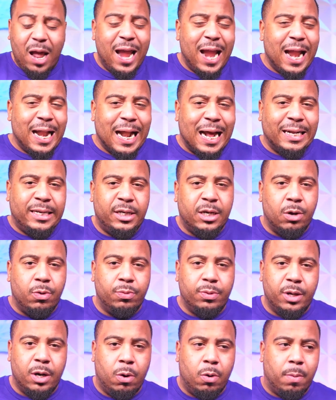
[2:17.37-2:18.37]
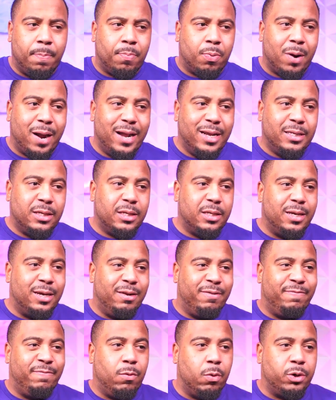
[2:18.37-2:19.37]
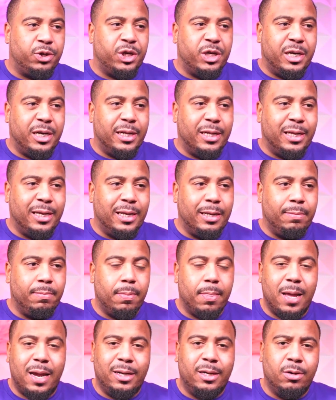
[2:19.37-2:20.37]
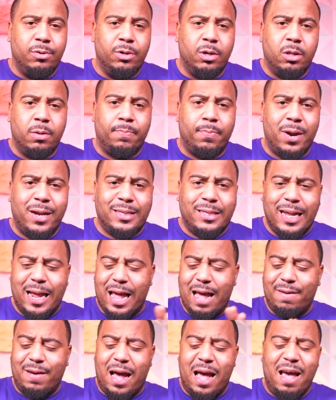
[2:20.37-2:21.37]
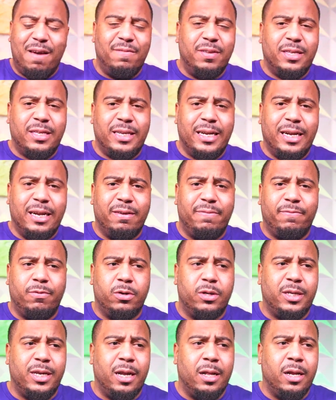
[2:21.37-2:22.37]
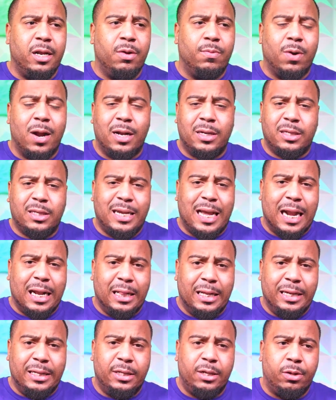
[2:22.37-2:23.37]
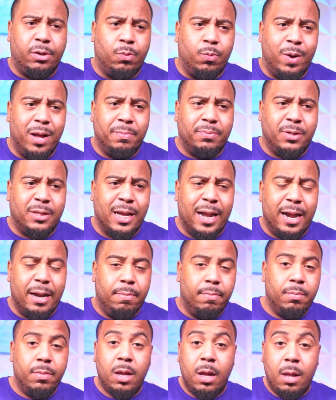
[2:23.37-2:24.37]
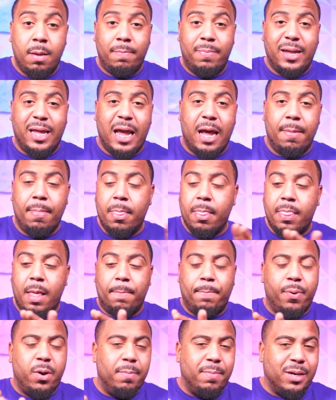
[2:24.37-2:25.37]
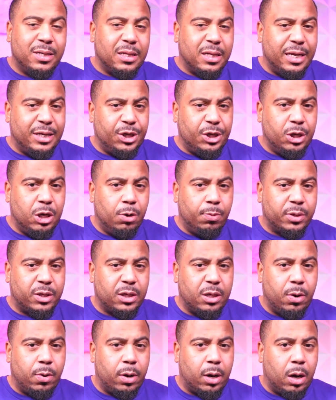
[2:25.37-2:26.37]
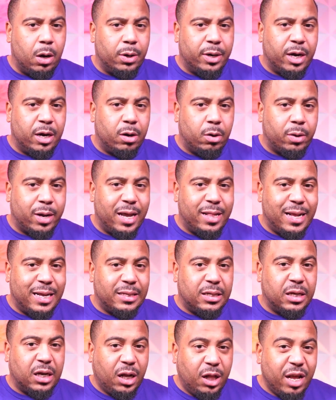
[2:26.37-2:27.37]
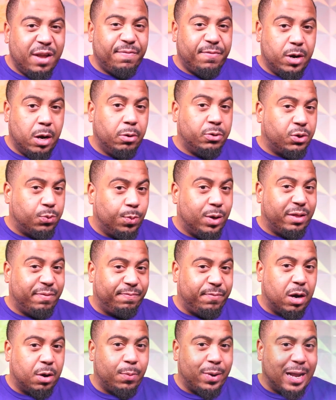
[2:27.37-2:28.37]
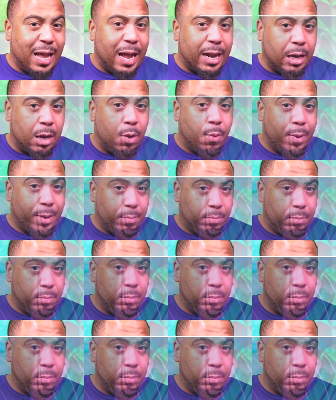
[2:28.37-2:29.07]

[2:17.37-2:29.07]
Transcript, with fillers: And I don't know a price, unfortunately. I don't know the price. They have I haven't seen it for sale anywhere. I just got a link to their website. But yeah, that pretty much lets you know what's going on here, okay? That's the cliff notes of what the fuck we got going.